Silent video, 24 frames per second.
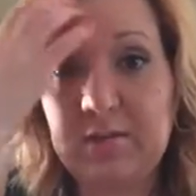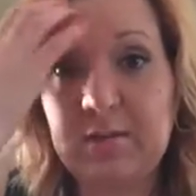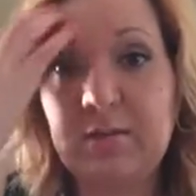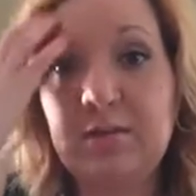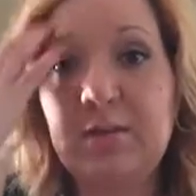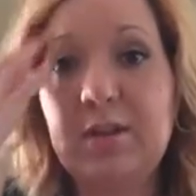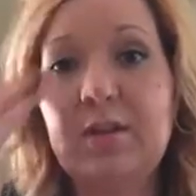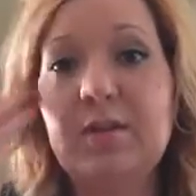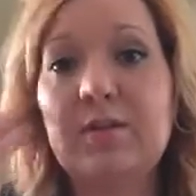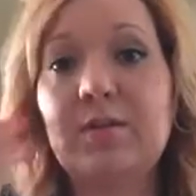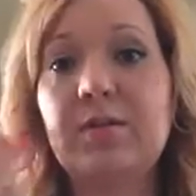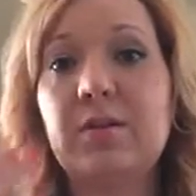So
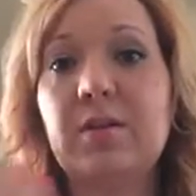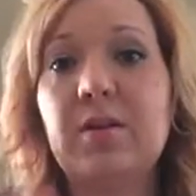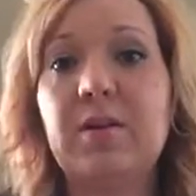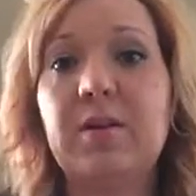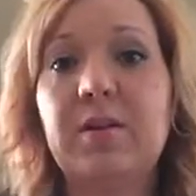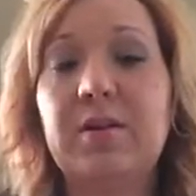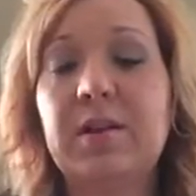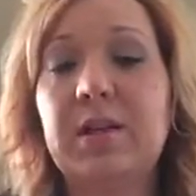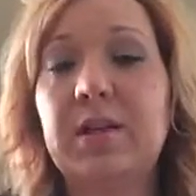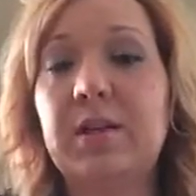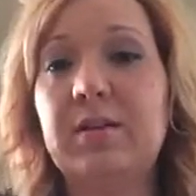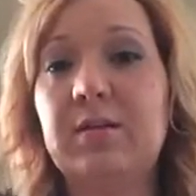these are all
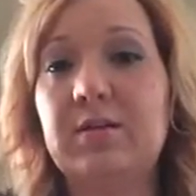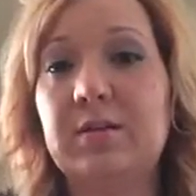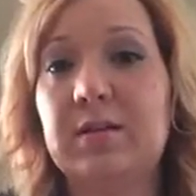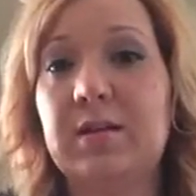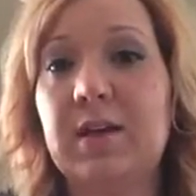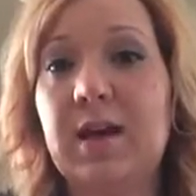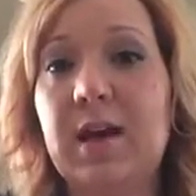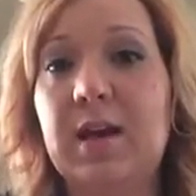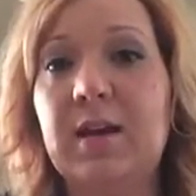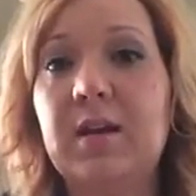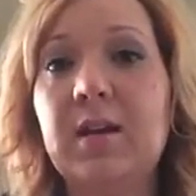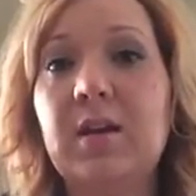things
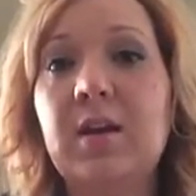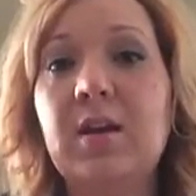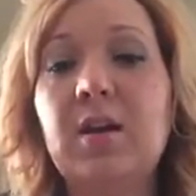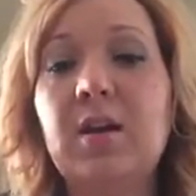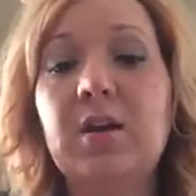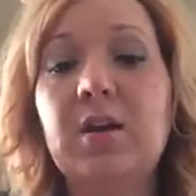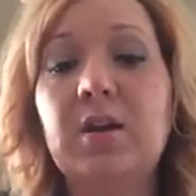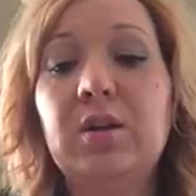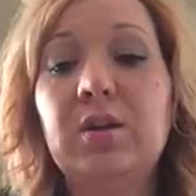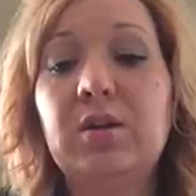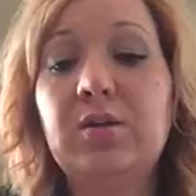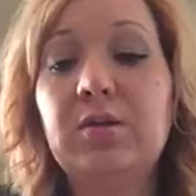that
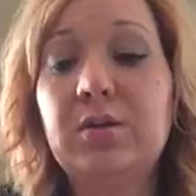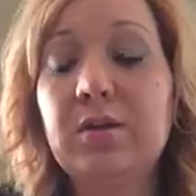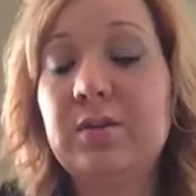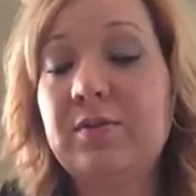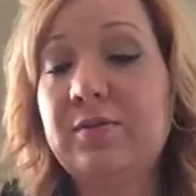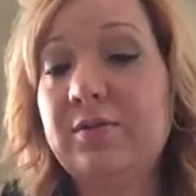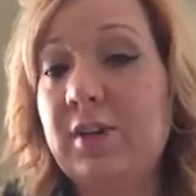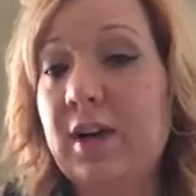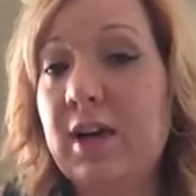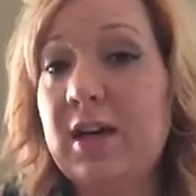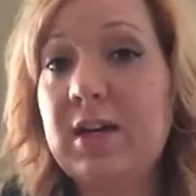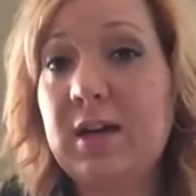you can
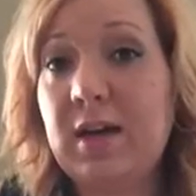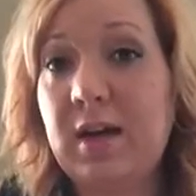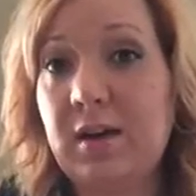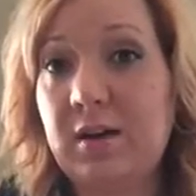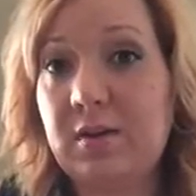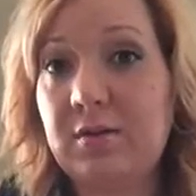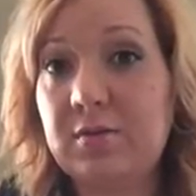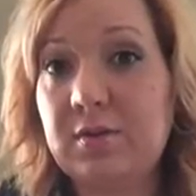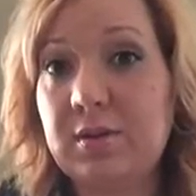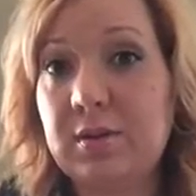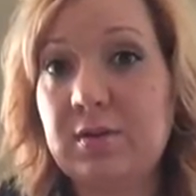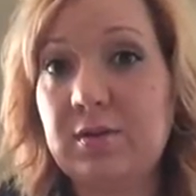find
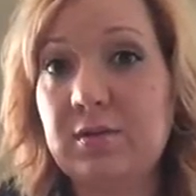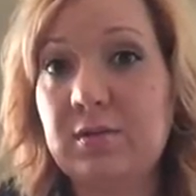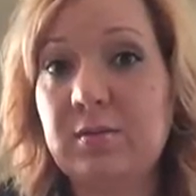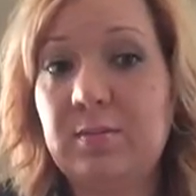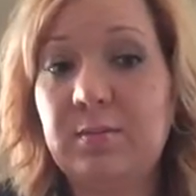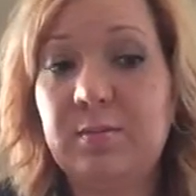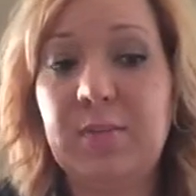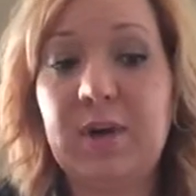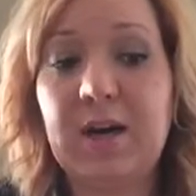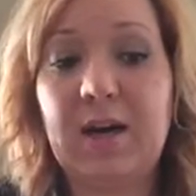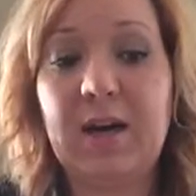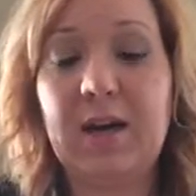out
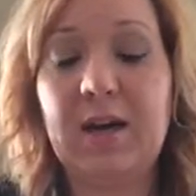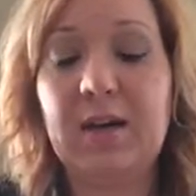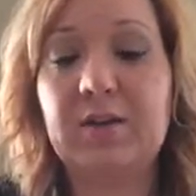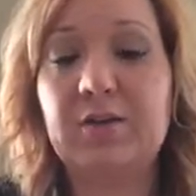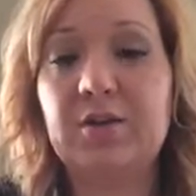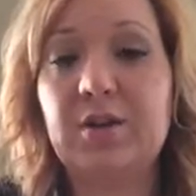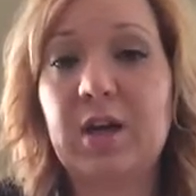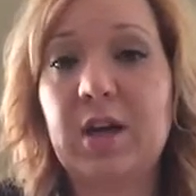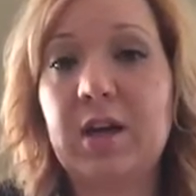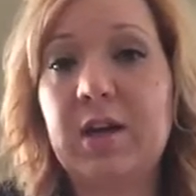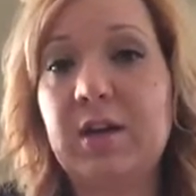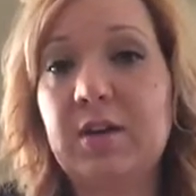by
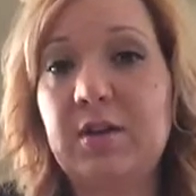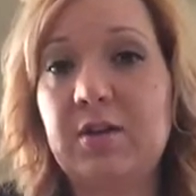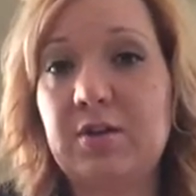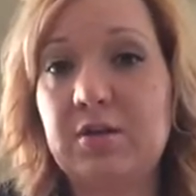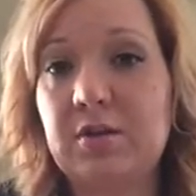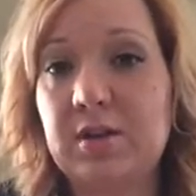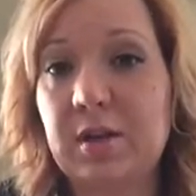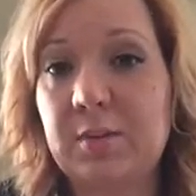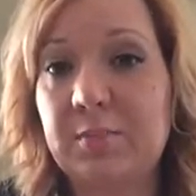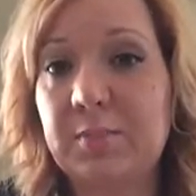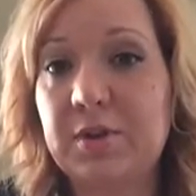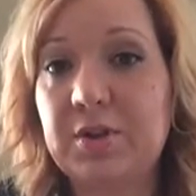tracking your
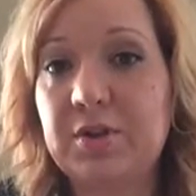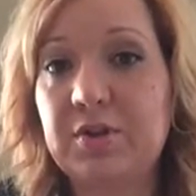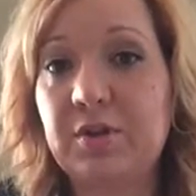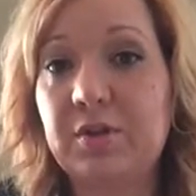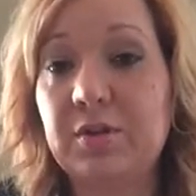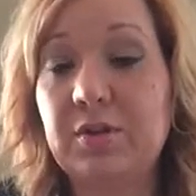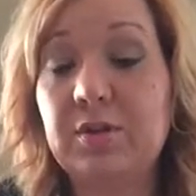temperature.